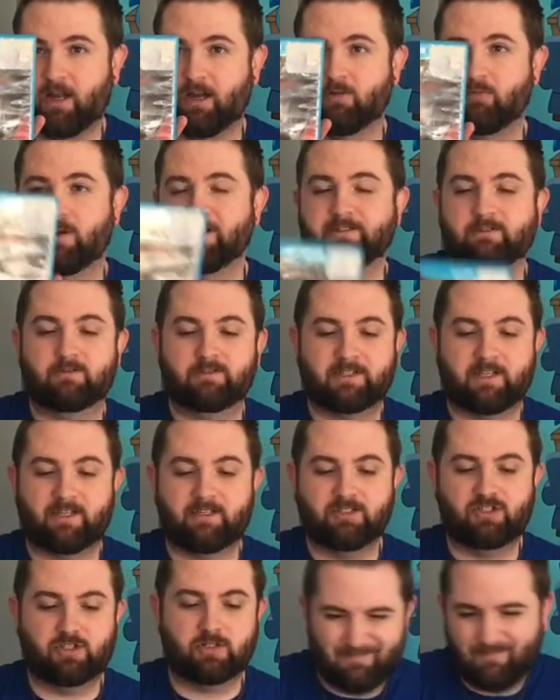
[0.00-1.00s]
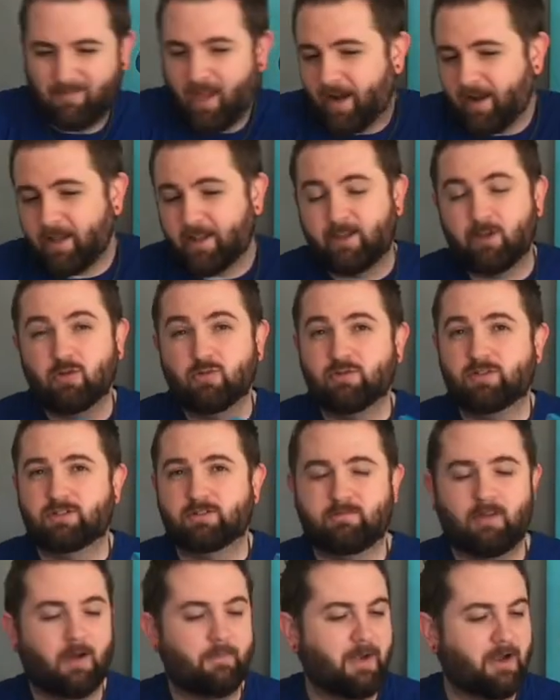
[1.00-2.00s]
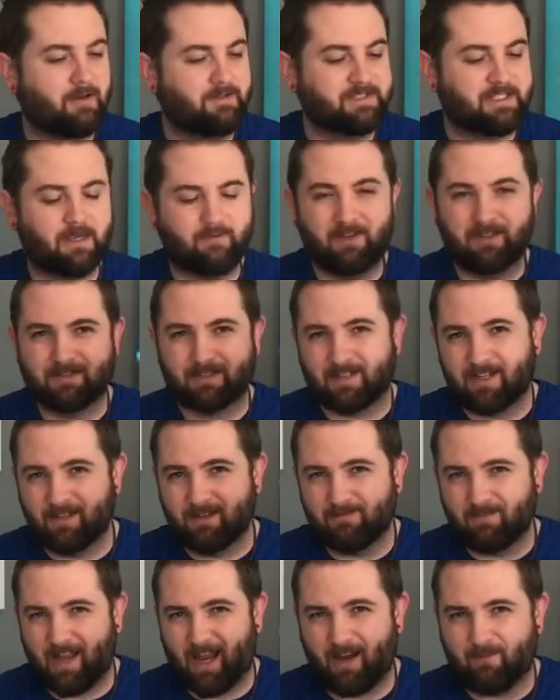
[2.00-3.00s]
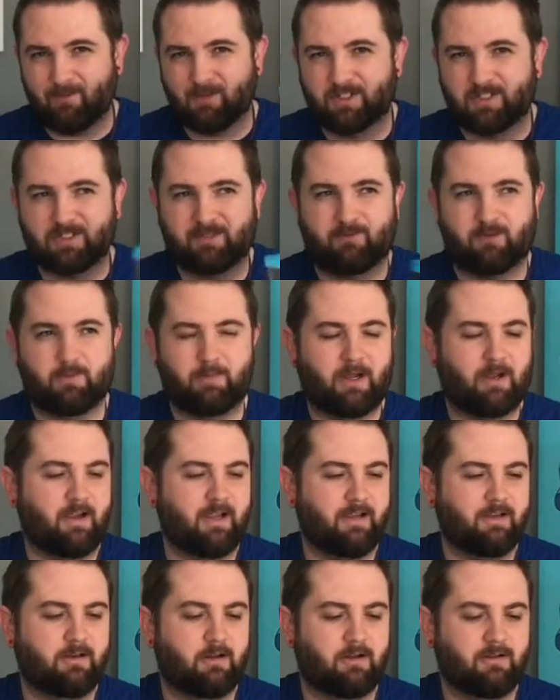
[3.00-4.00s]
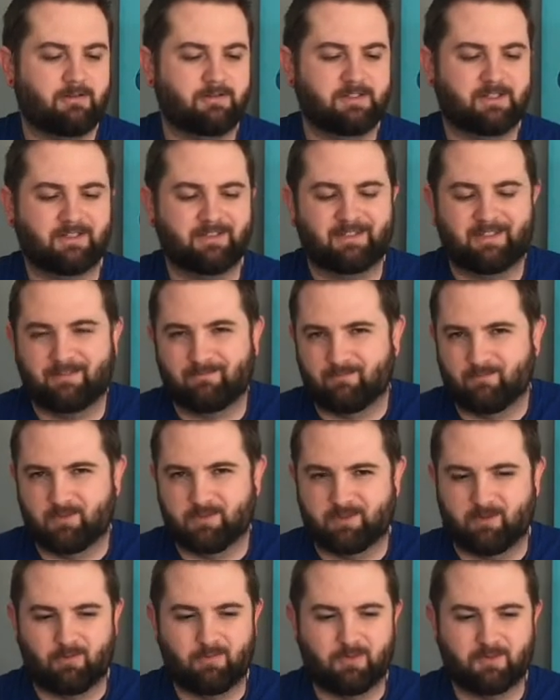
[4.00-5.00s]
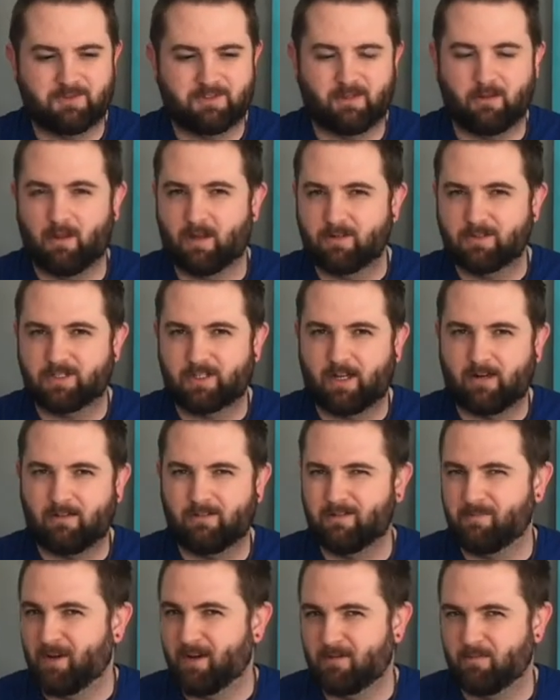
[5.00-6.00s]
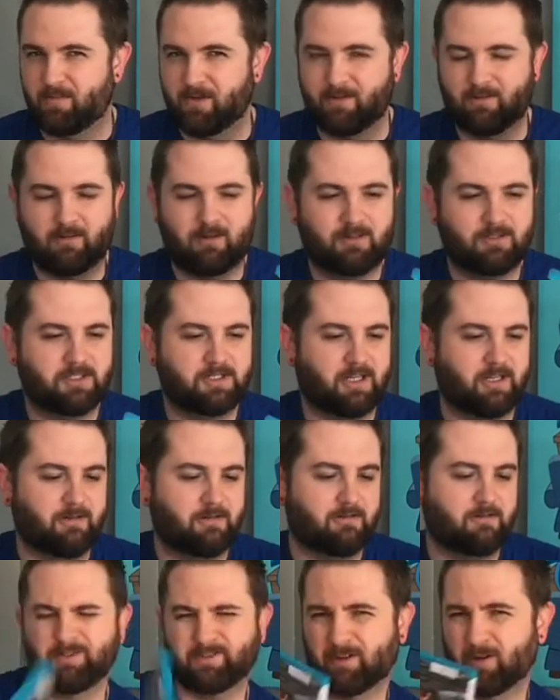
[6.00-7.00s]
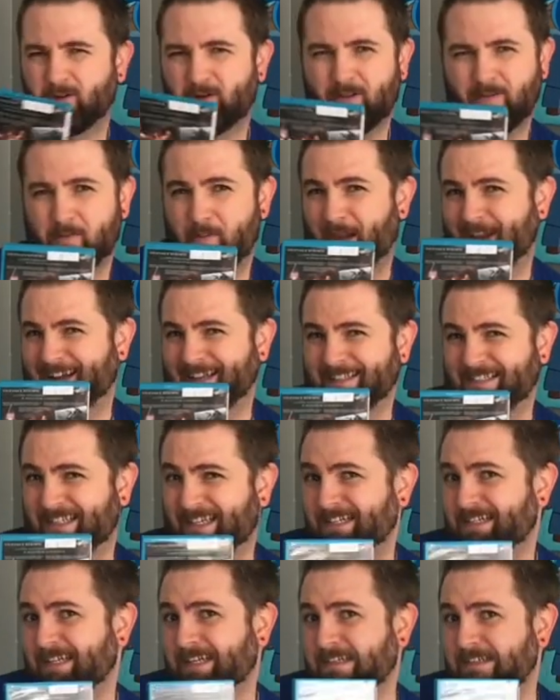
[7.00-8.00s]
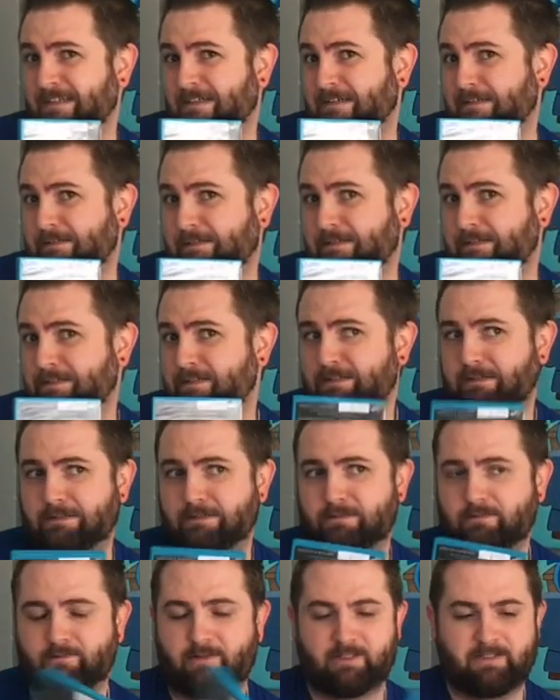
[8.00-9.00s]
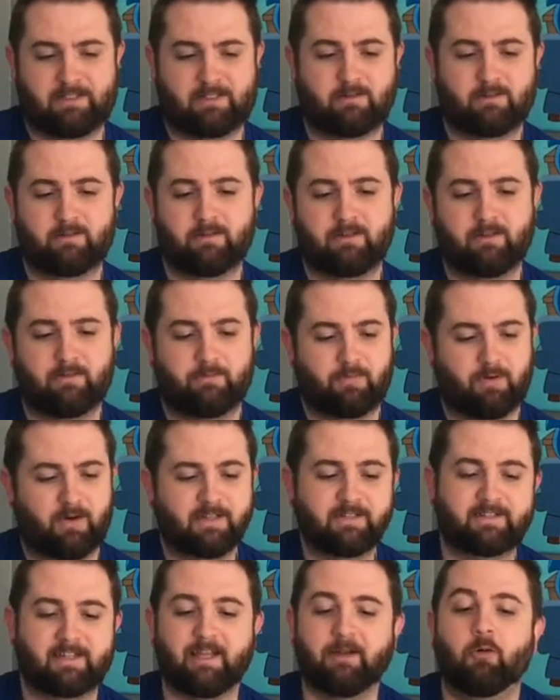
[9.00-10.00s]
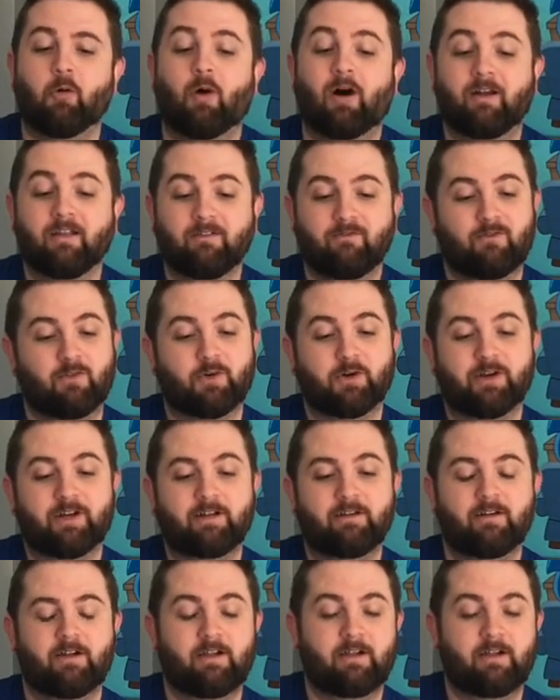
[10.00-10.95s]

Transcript: Razor's Edge. Not a huge amount of savings. It averages for about $8 because it was almost a launch title. It might have been a launch title. Also, on the back it said $9, so that's clearly the price they wanted for it.